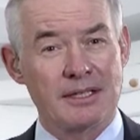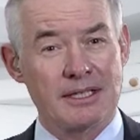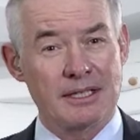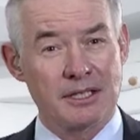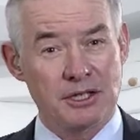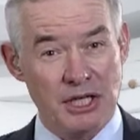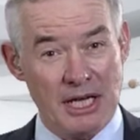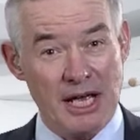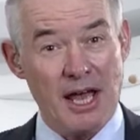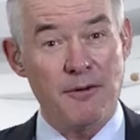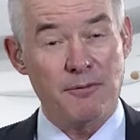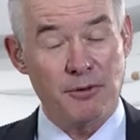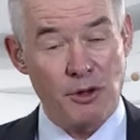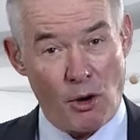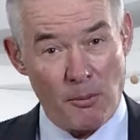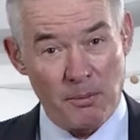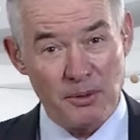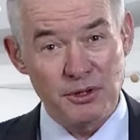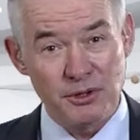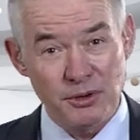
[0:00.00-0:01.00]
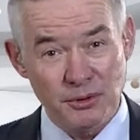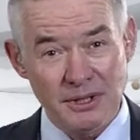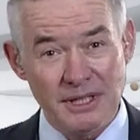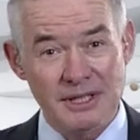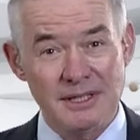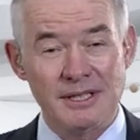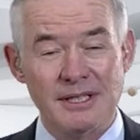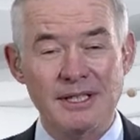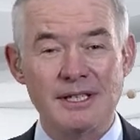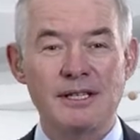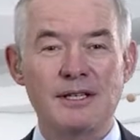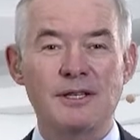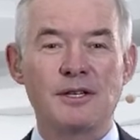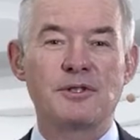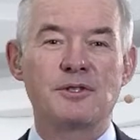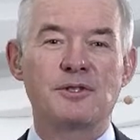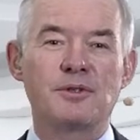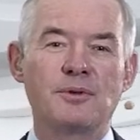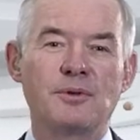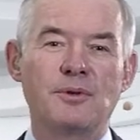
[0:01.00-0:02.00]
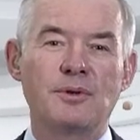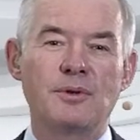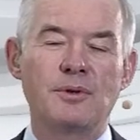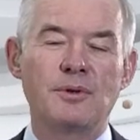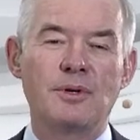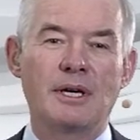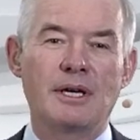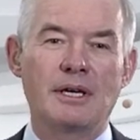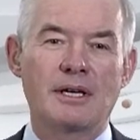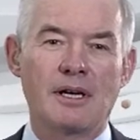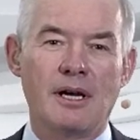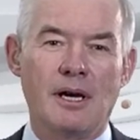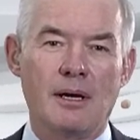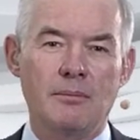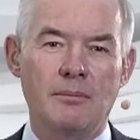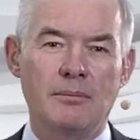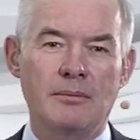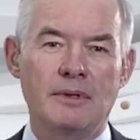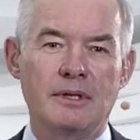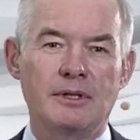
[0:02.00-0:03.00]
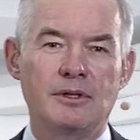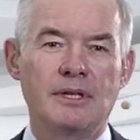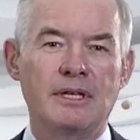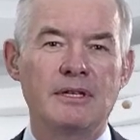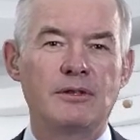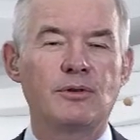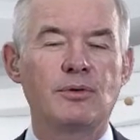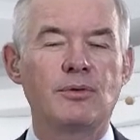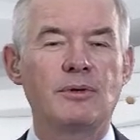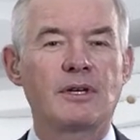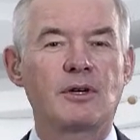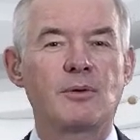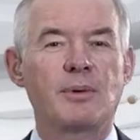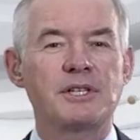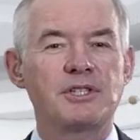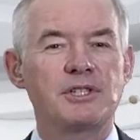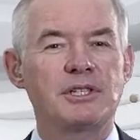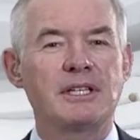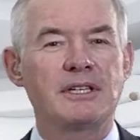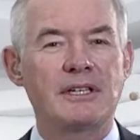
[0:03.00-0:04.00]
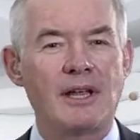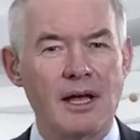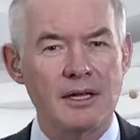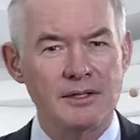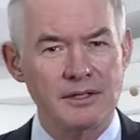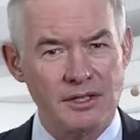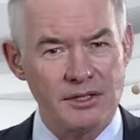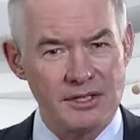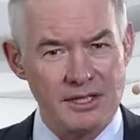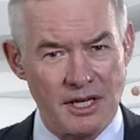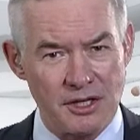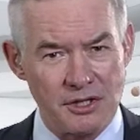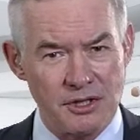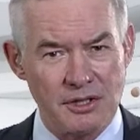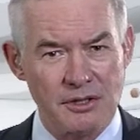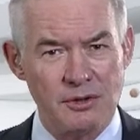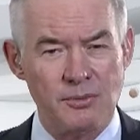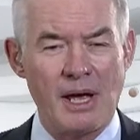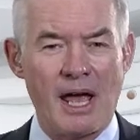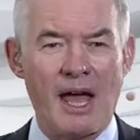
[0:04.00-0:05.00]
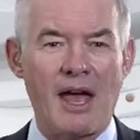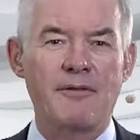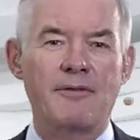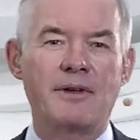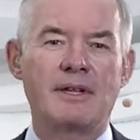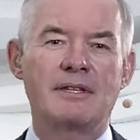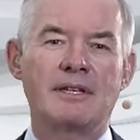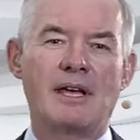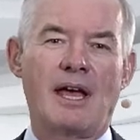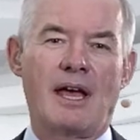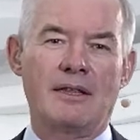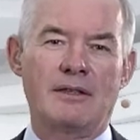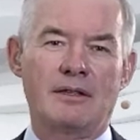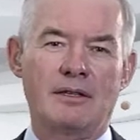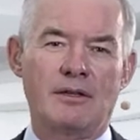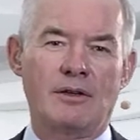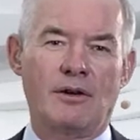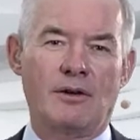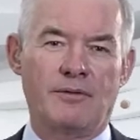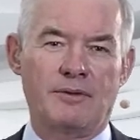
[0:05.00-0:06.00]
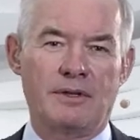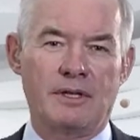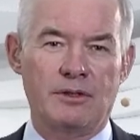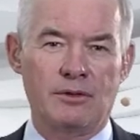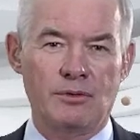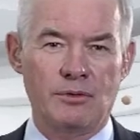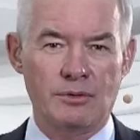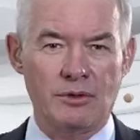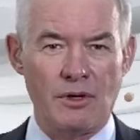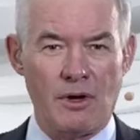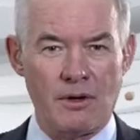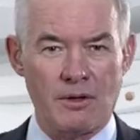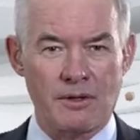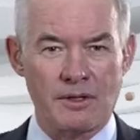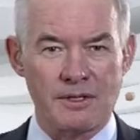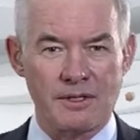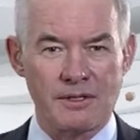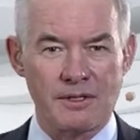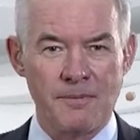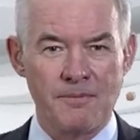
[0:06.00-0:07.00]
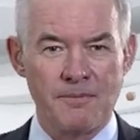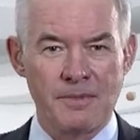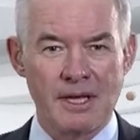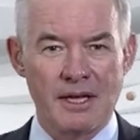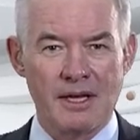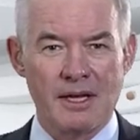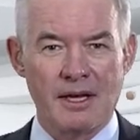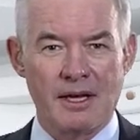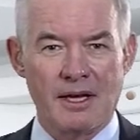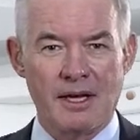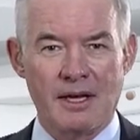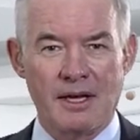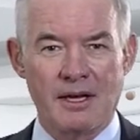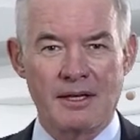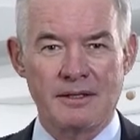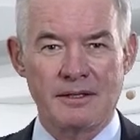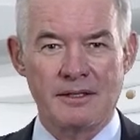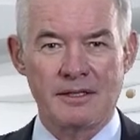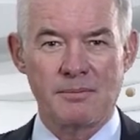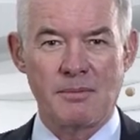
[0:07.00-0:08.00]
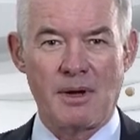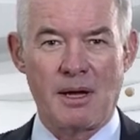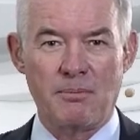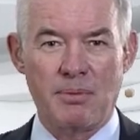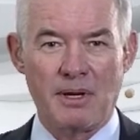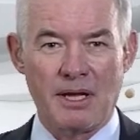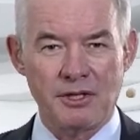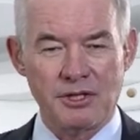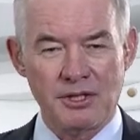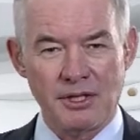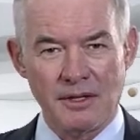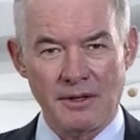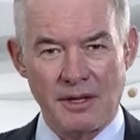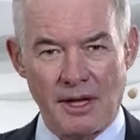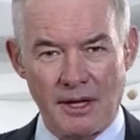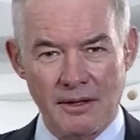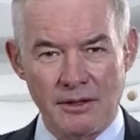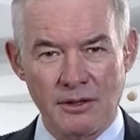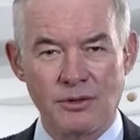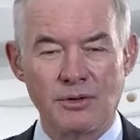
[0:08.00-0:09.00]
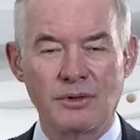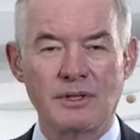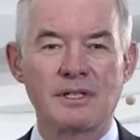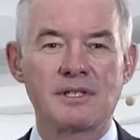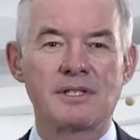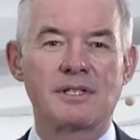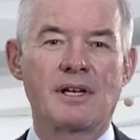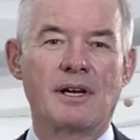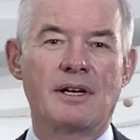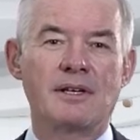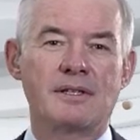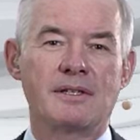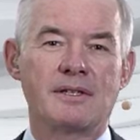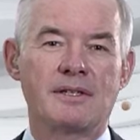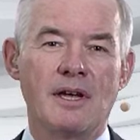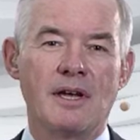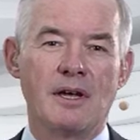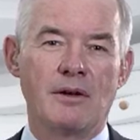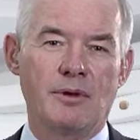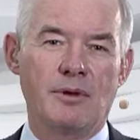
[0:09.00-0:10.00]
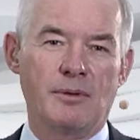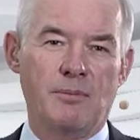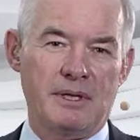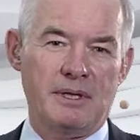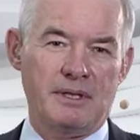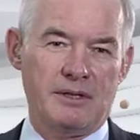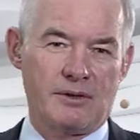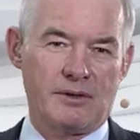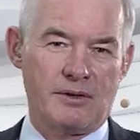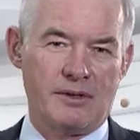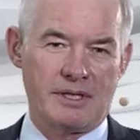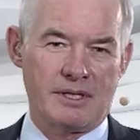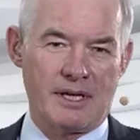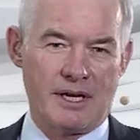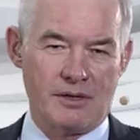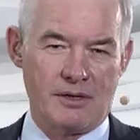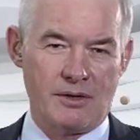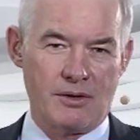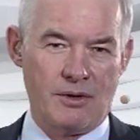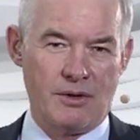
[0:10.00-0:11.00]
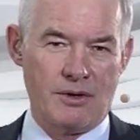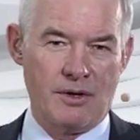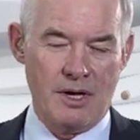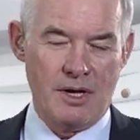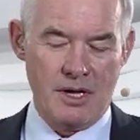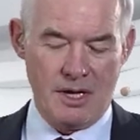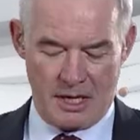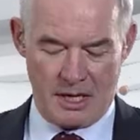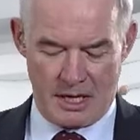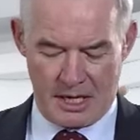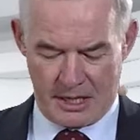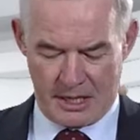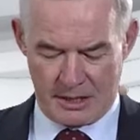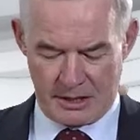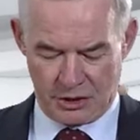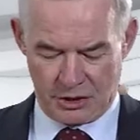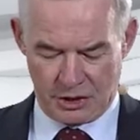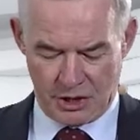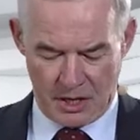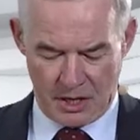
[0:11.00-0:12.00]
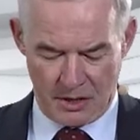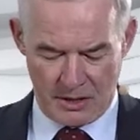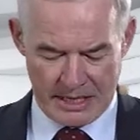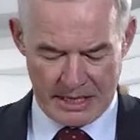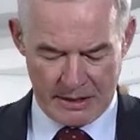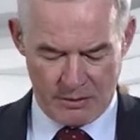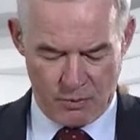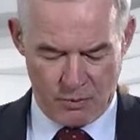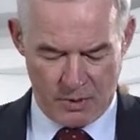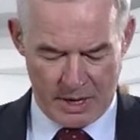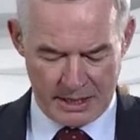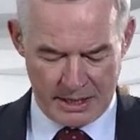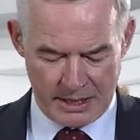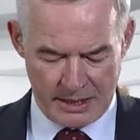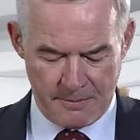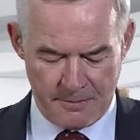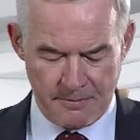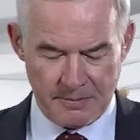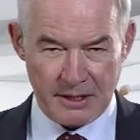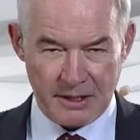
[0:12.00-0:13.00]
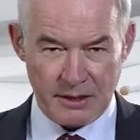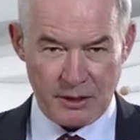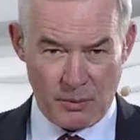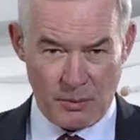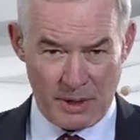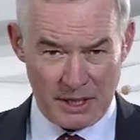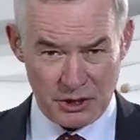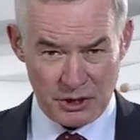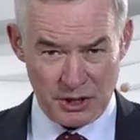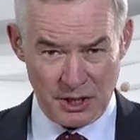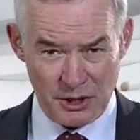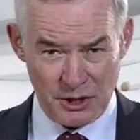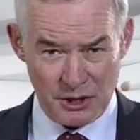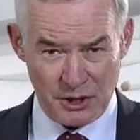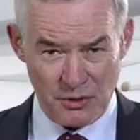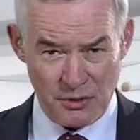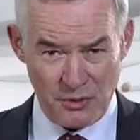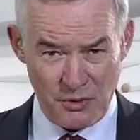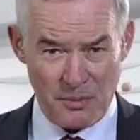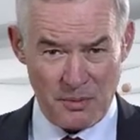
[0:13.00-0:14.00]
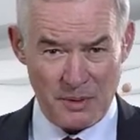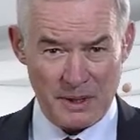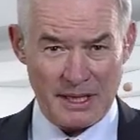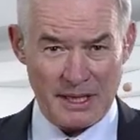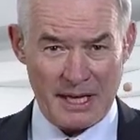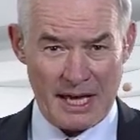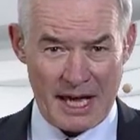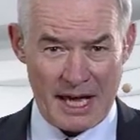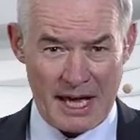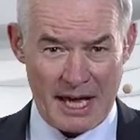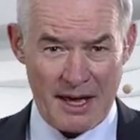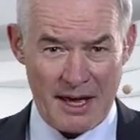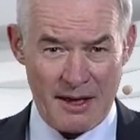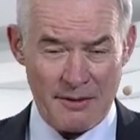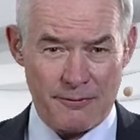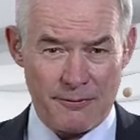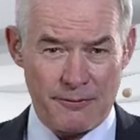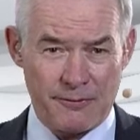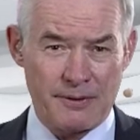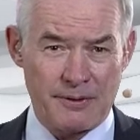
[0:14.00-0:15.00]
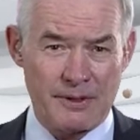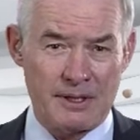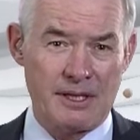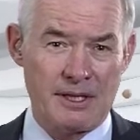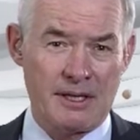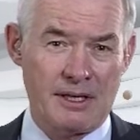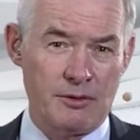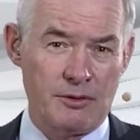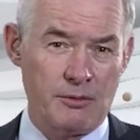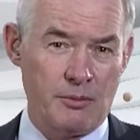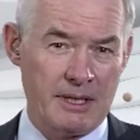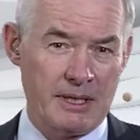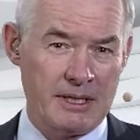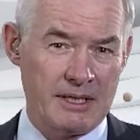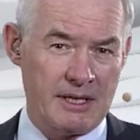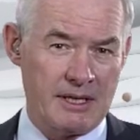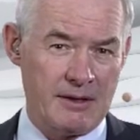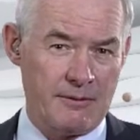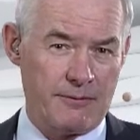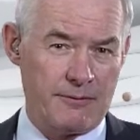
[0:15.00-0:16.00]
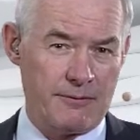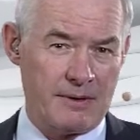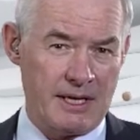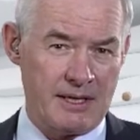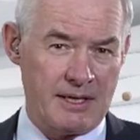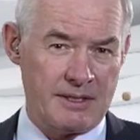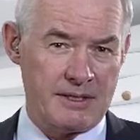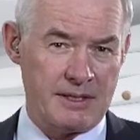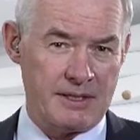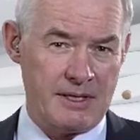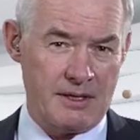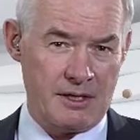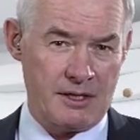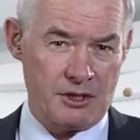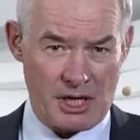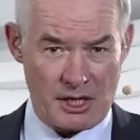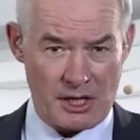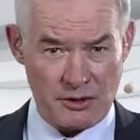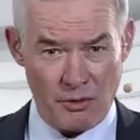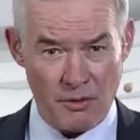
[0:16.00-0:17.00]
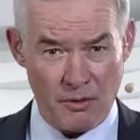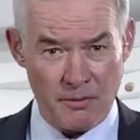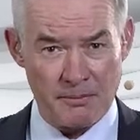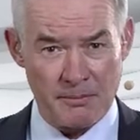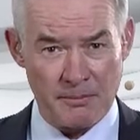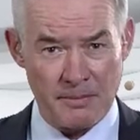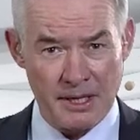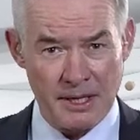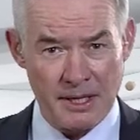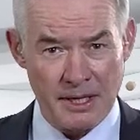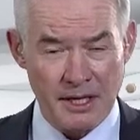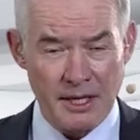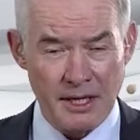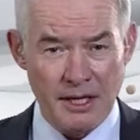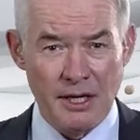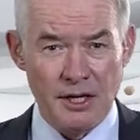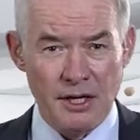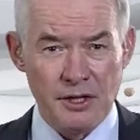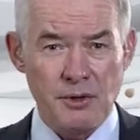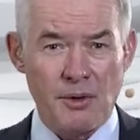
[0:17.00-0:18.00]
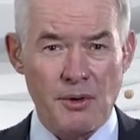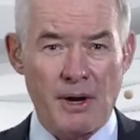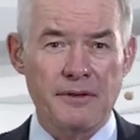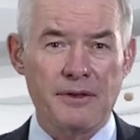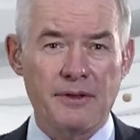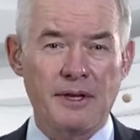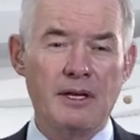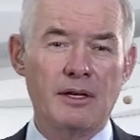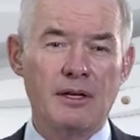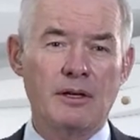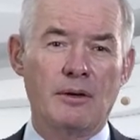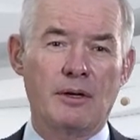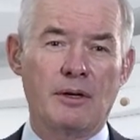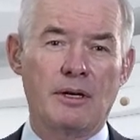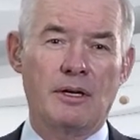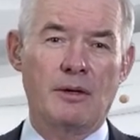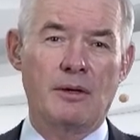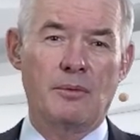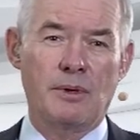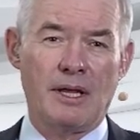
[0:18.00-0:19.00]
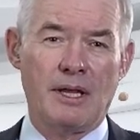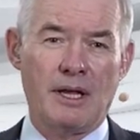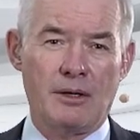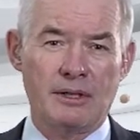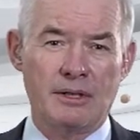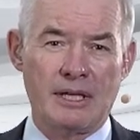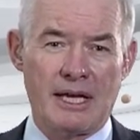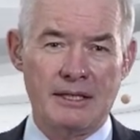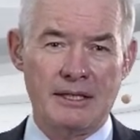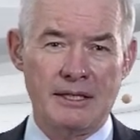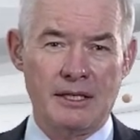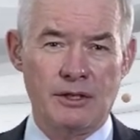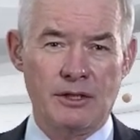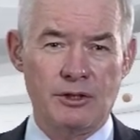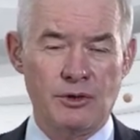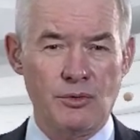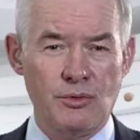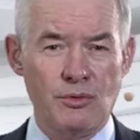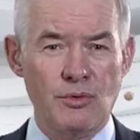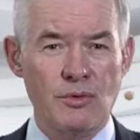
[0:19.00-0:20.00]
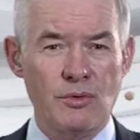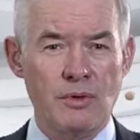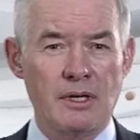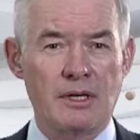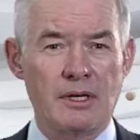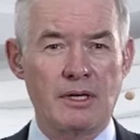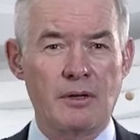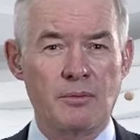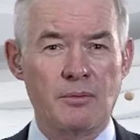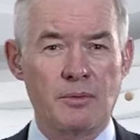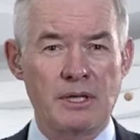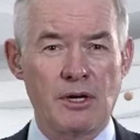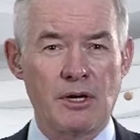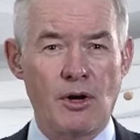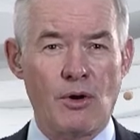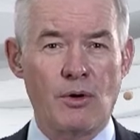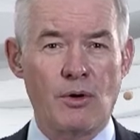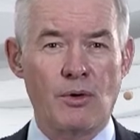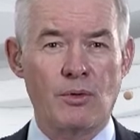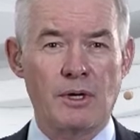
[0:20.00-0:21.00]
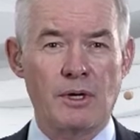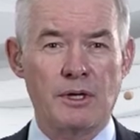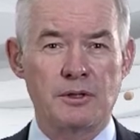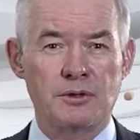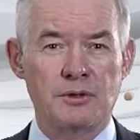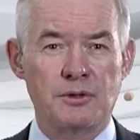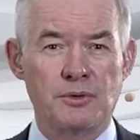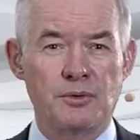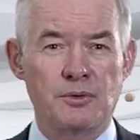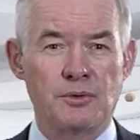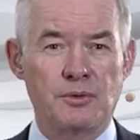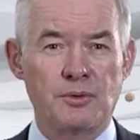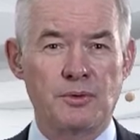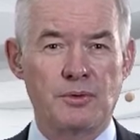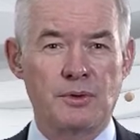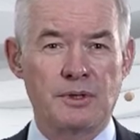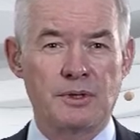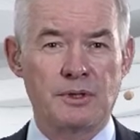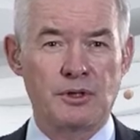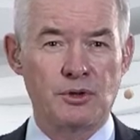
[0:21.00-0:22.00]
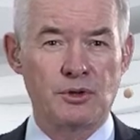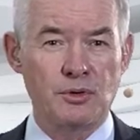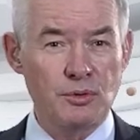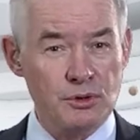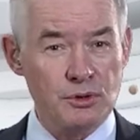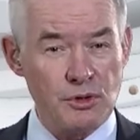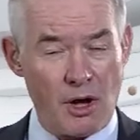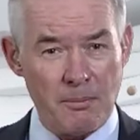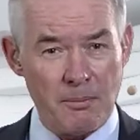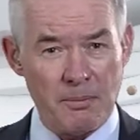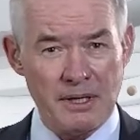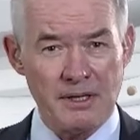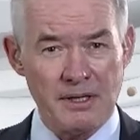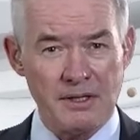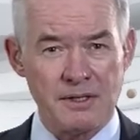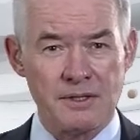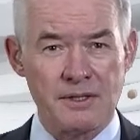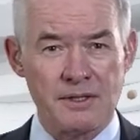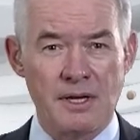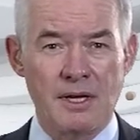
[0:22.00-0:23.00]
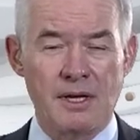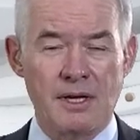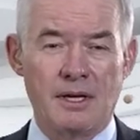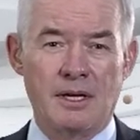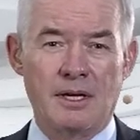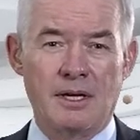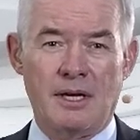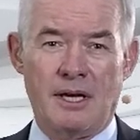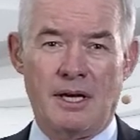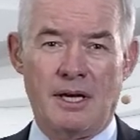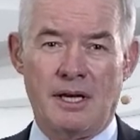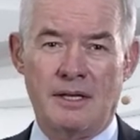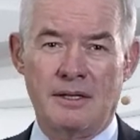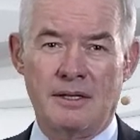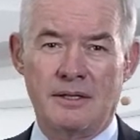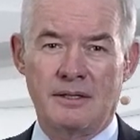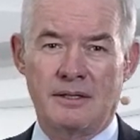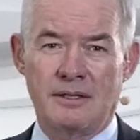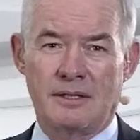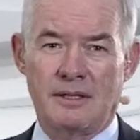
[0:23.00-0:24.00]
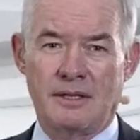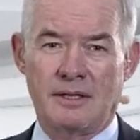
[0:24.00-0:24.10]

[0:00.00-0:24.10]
she gave the opportunity to come into the question and answer session we have at the end of the two talks. And it's my pleasure then to discuss with Peter Kotanko and Xiaoling Wang the questions you will have and you will give us in the chat room. So I think without any ado, we go to the two topics, and